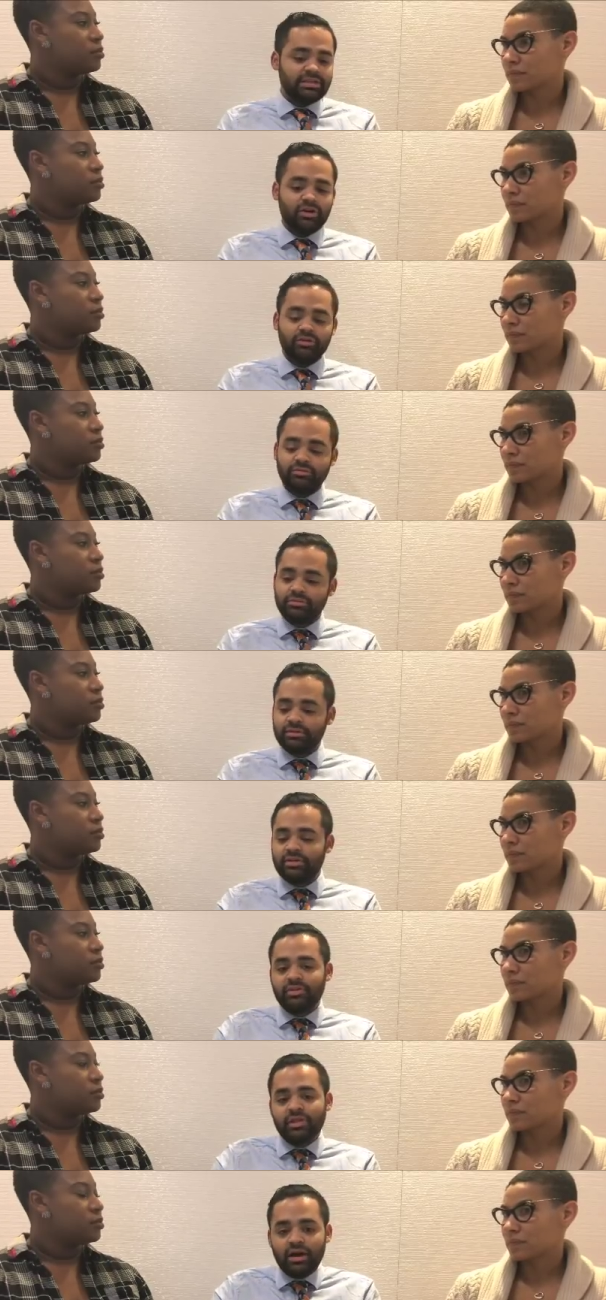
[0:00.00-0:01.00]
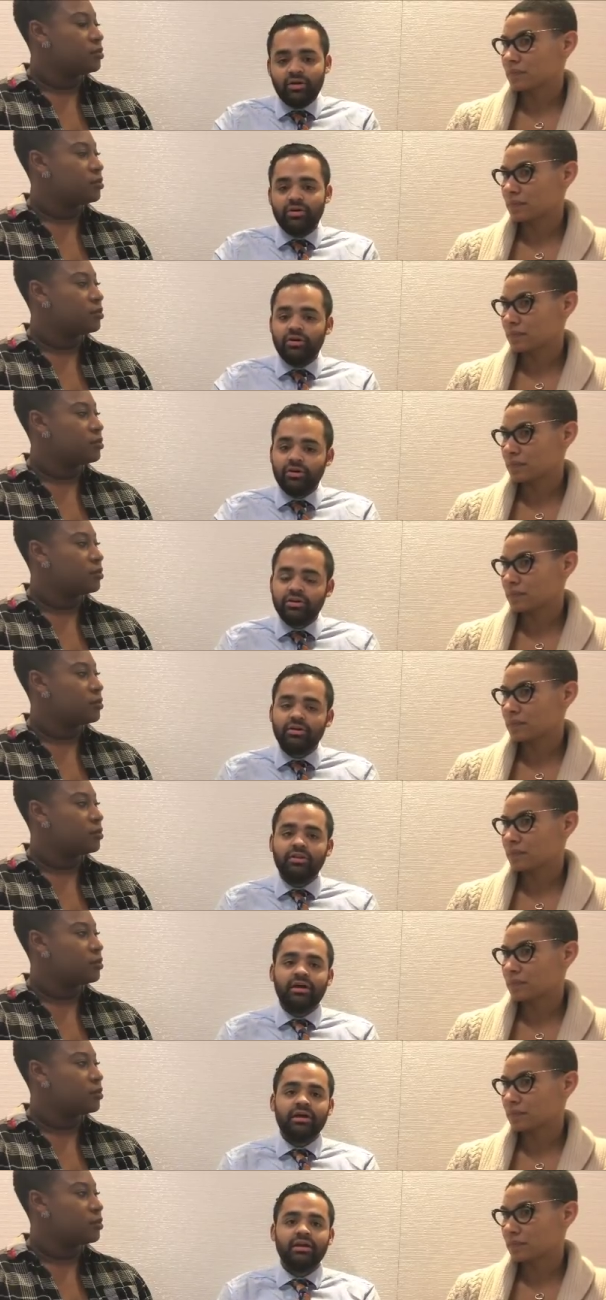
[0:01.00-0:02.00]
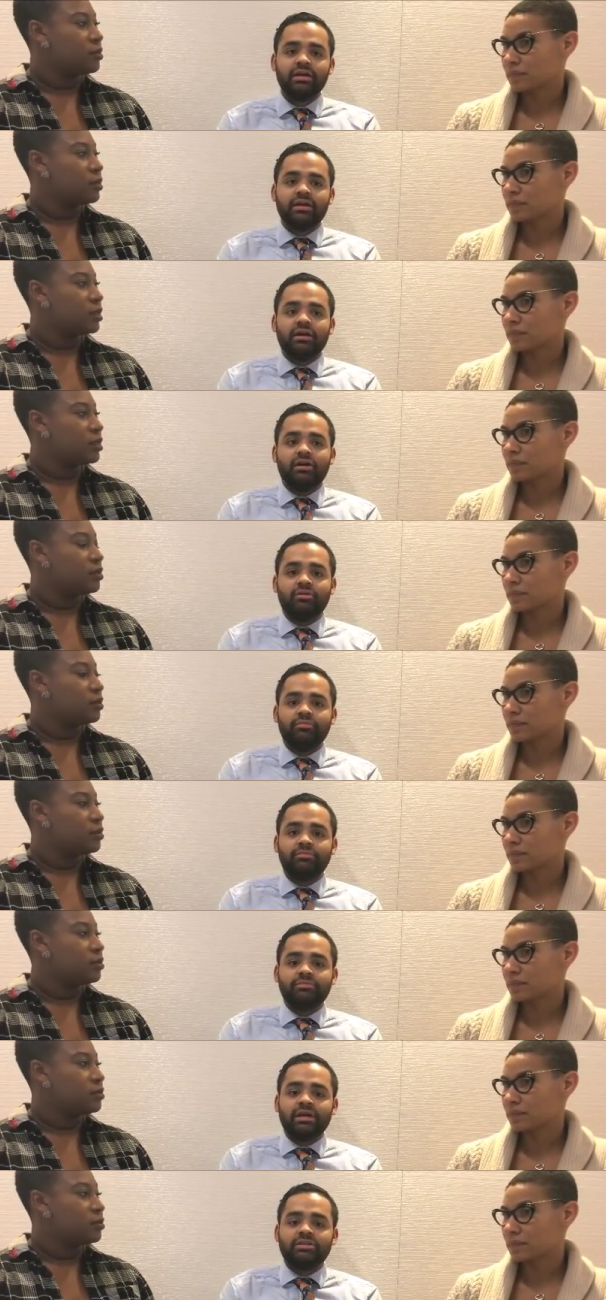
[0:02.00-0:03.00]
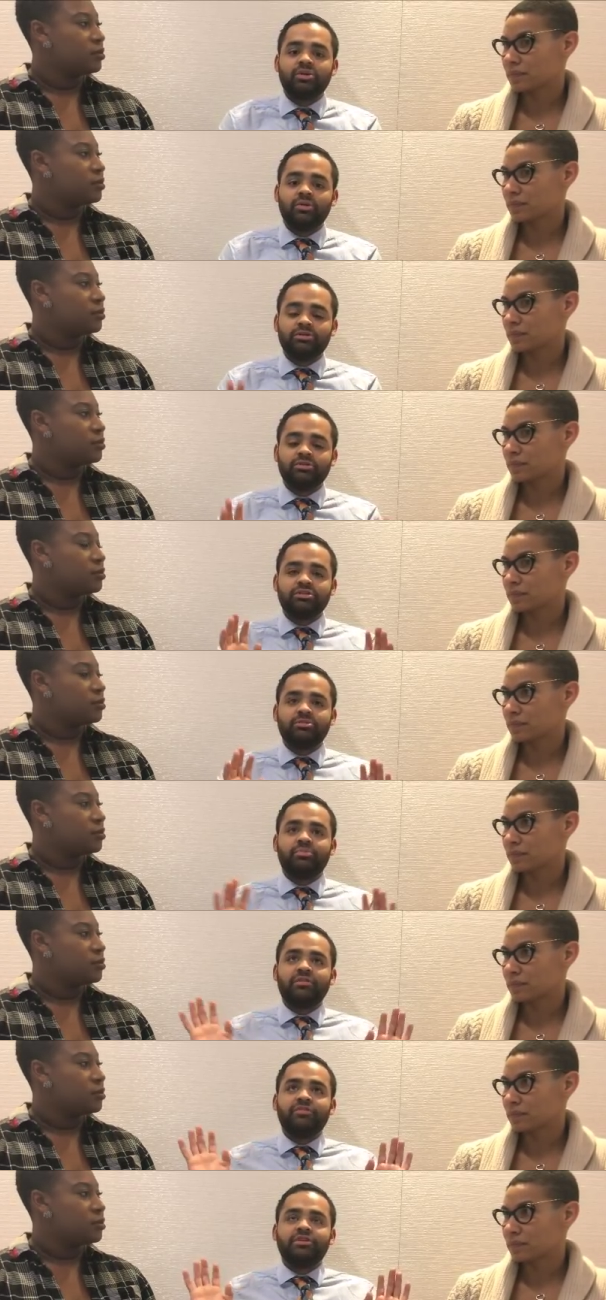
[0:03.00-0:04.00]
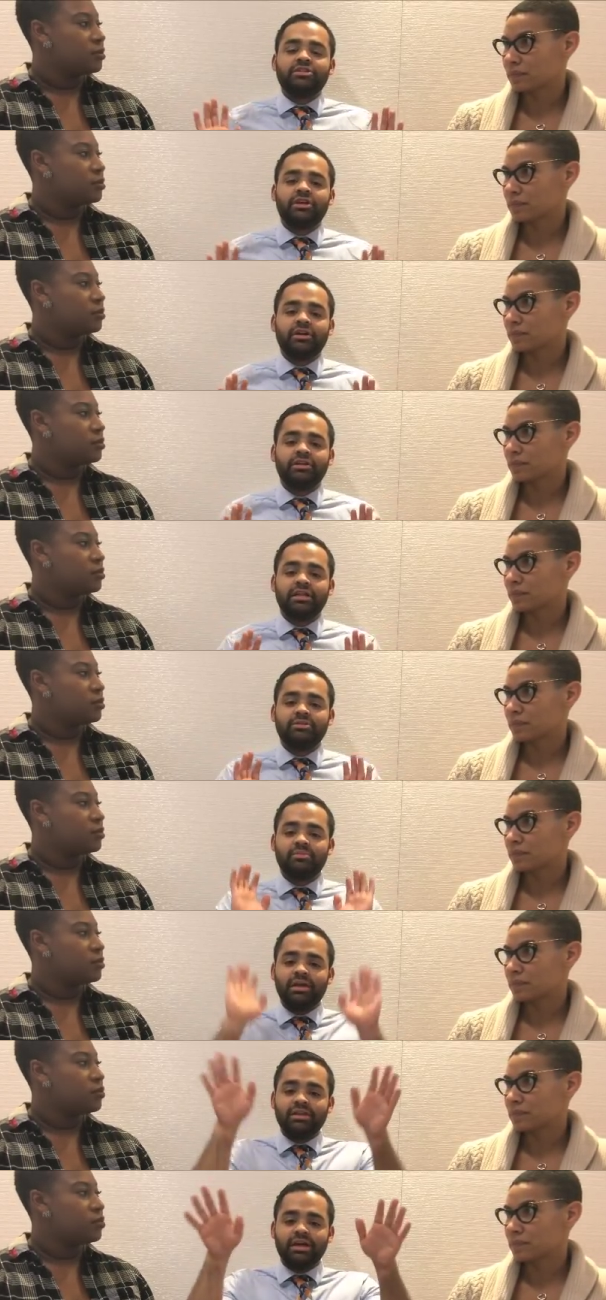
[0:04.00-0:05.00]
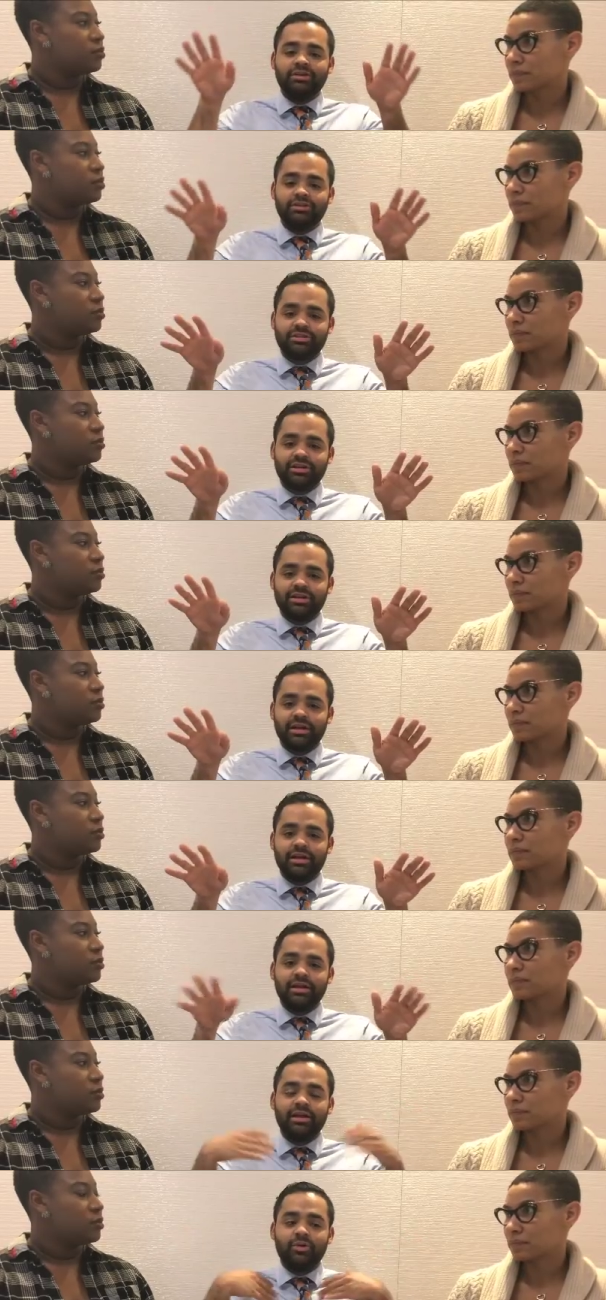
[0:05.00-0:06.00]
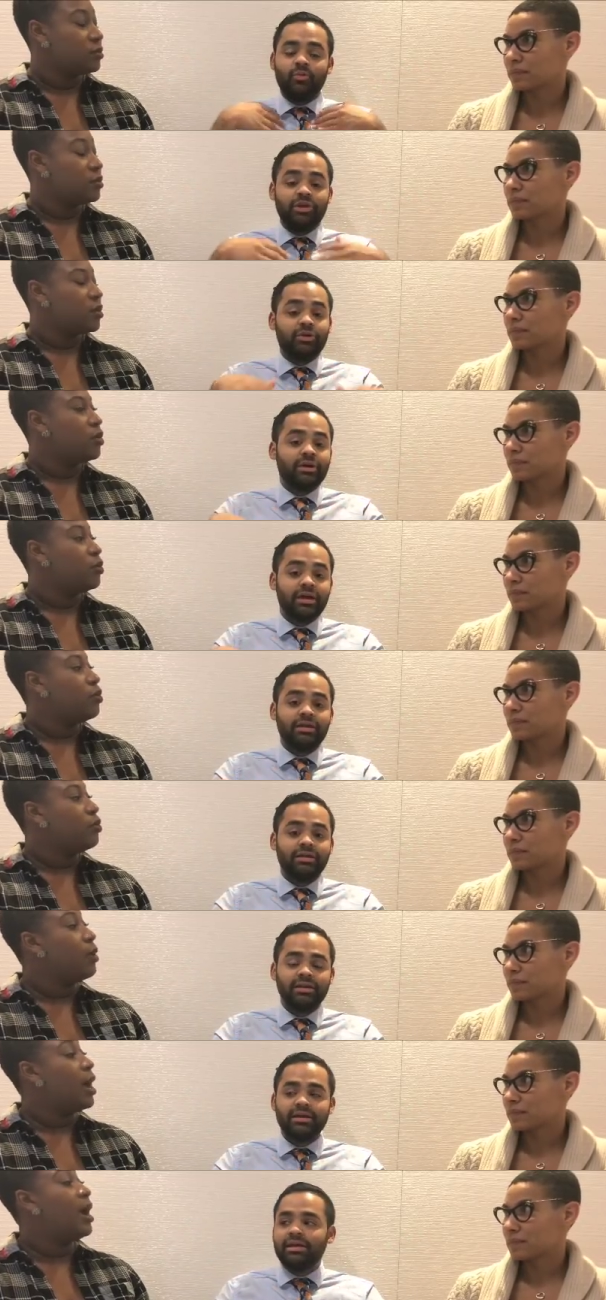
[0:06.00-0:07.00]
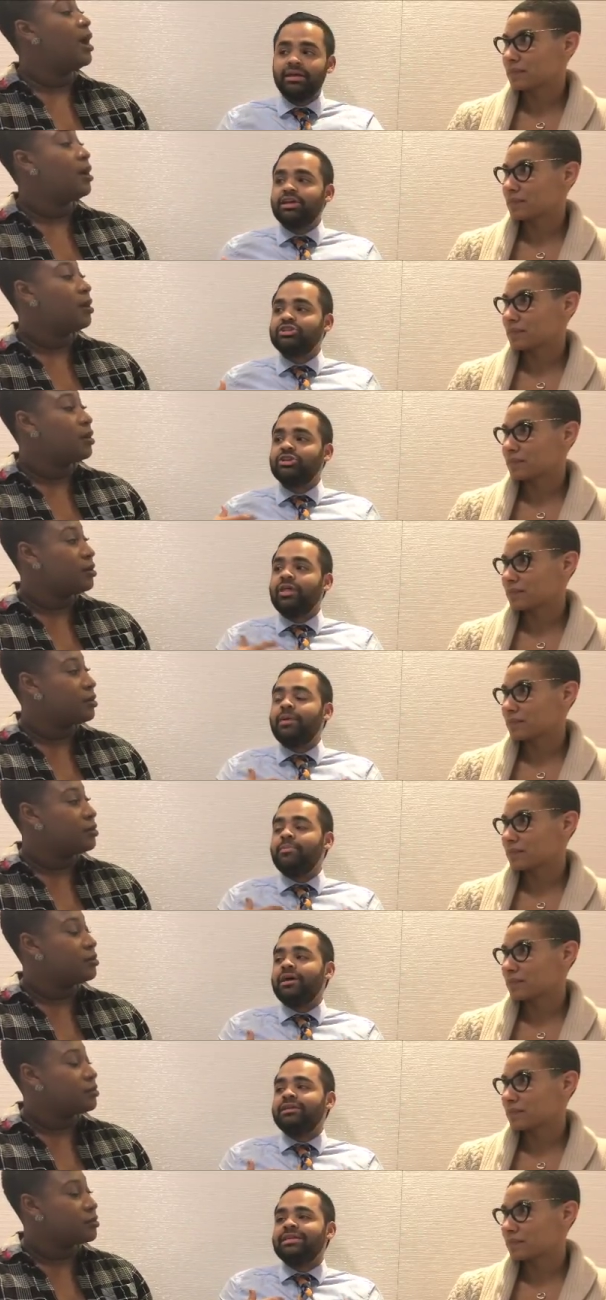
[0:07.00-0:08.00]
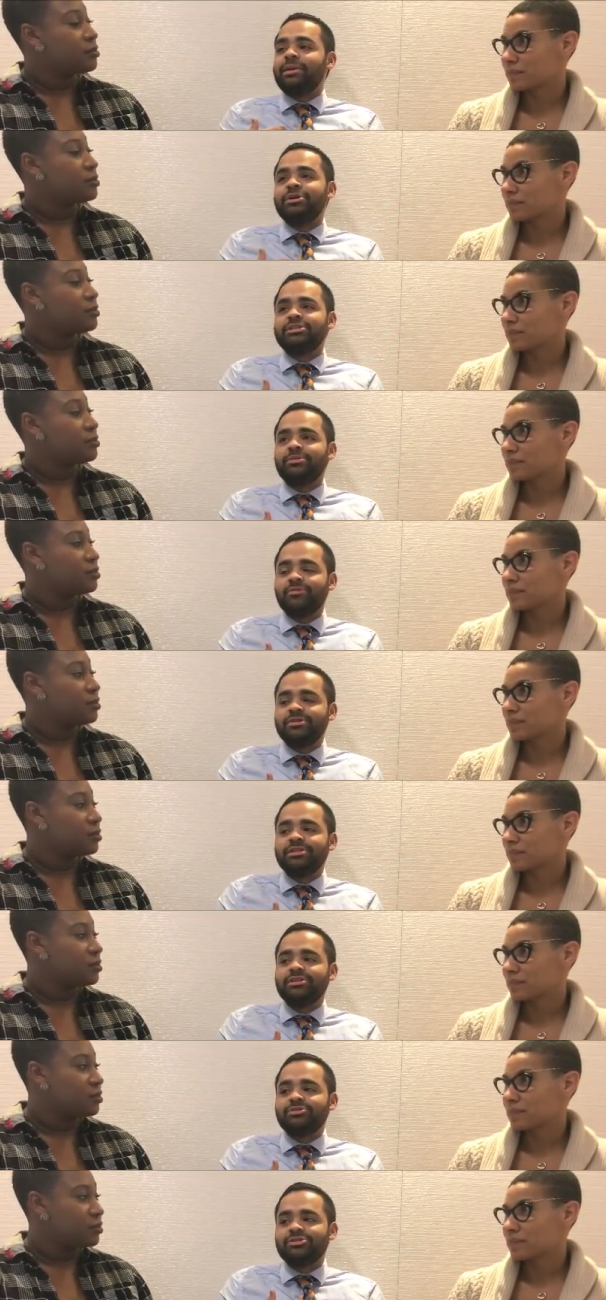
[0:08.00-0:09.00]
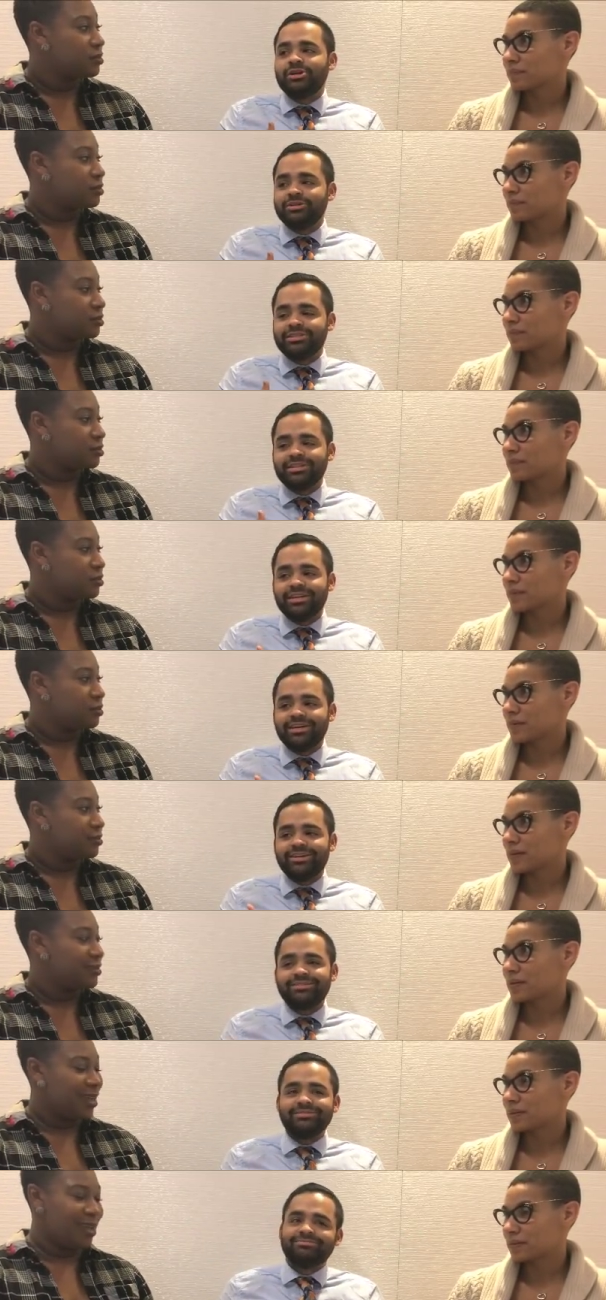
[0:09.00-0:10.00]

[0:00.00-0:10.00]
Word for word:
Speaker 1: sell alcohol and all that, um, that's going towards the profit sharing that the mainliners are gonna get, and we don't get it. Wow. So that made that made some of us a little salty. Like,